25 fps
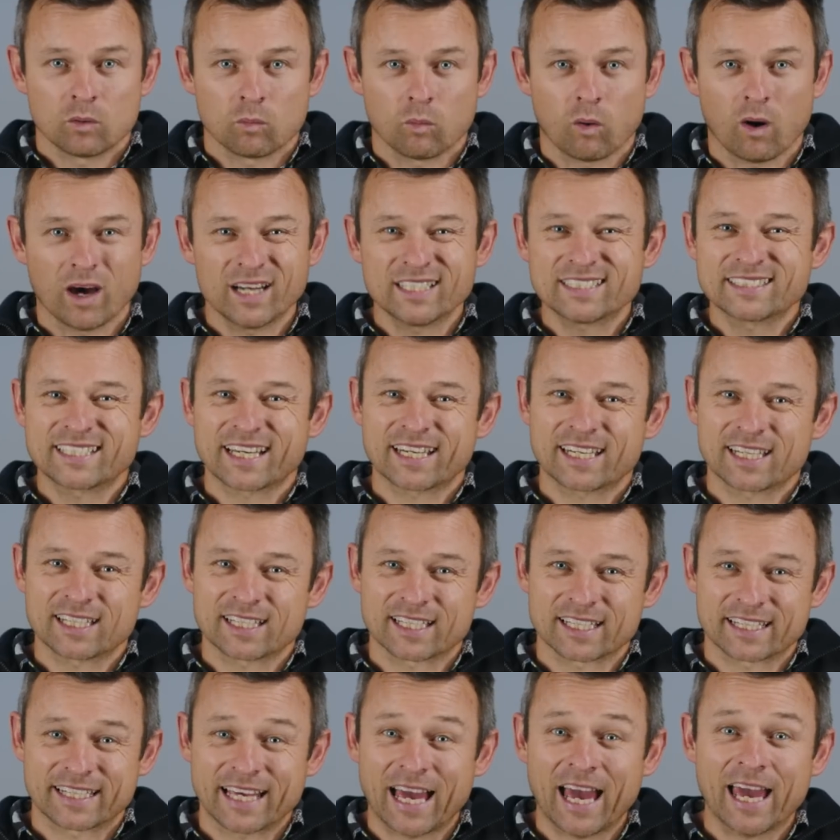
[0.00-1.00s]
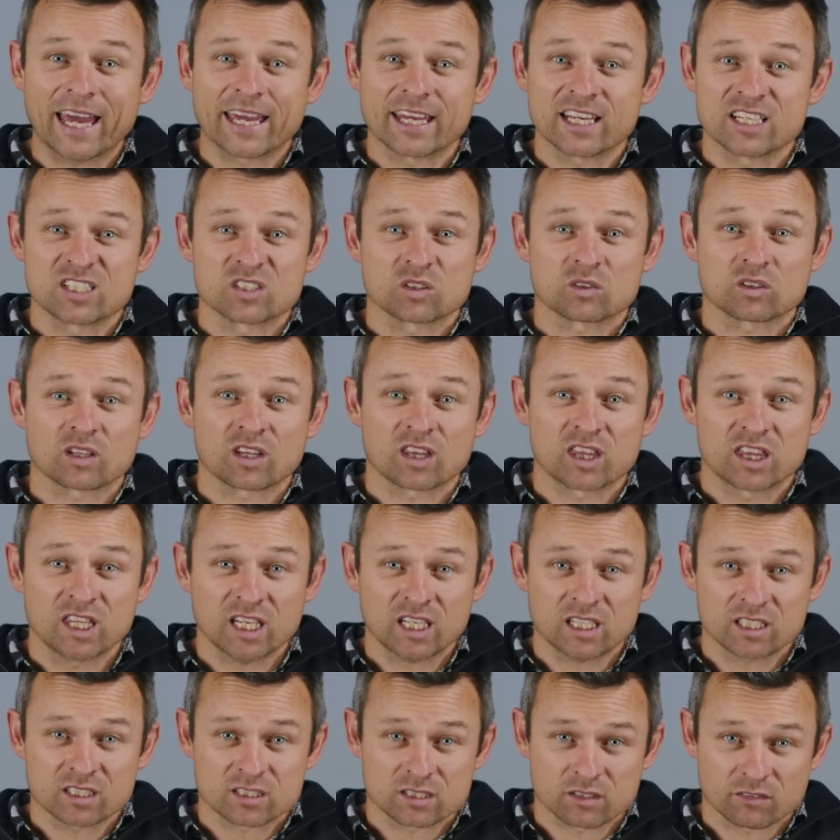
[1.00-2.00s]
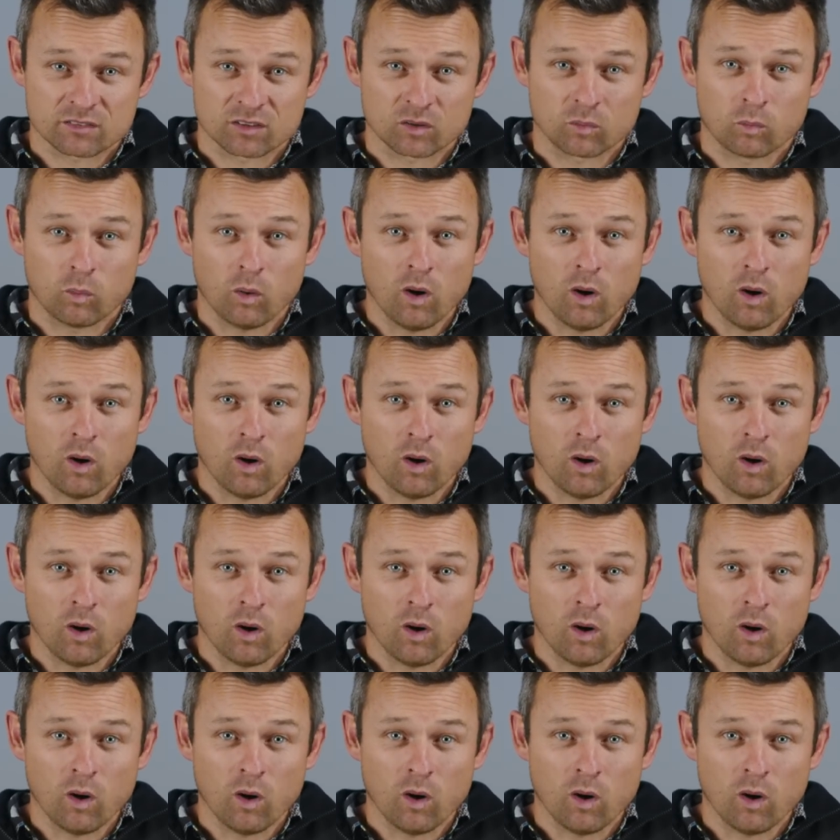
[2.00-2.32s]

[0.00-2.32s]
why is getting the gauge or the thickness of the